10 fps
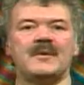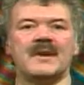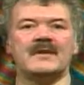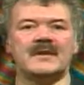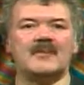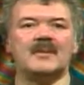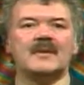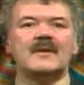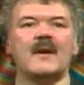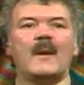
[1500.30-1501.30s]
were being
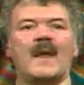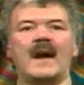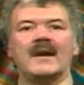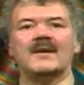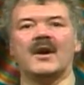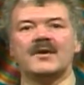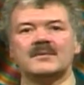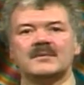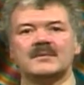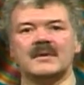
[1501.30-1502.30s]
assembled and
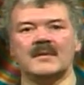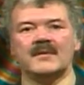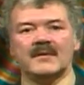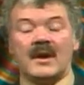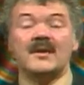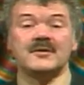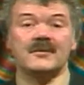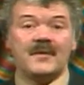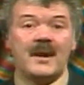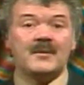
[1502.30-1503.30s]
costume
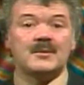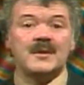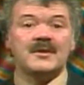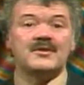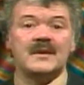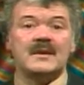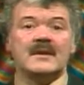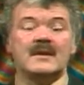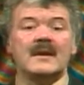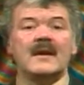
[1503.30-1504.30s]
fabrics were being
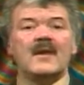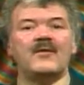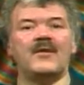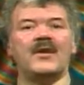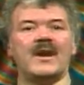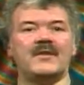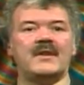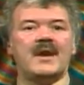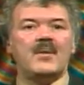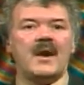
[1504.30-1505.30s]
treated for
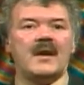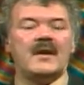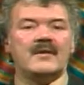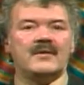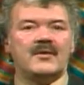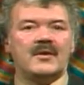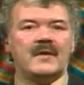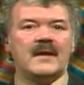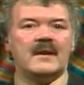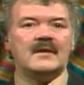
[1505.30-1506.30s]
everyday wear
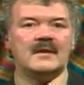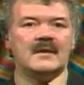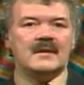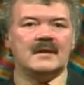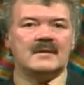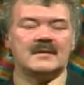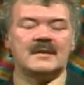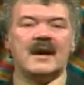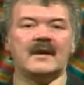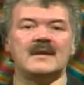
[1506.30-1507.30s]
for the
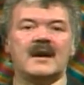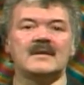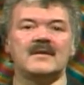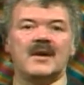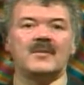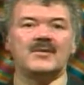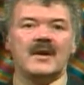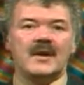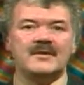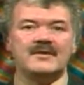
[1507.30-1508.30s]
societies as it developed
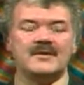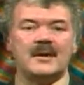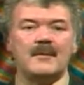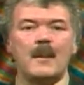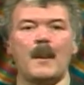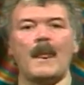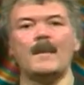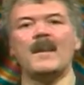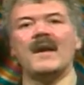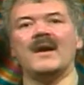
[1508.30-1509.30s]
throughout history.
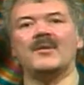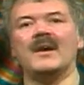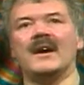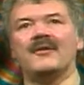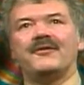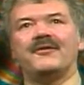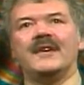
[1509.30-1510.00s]
We have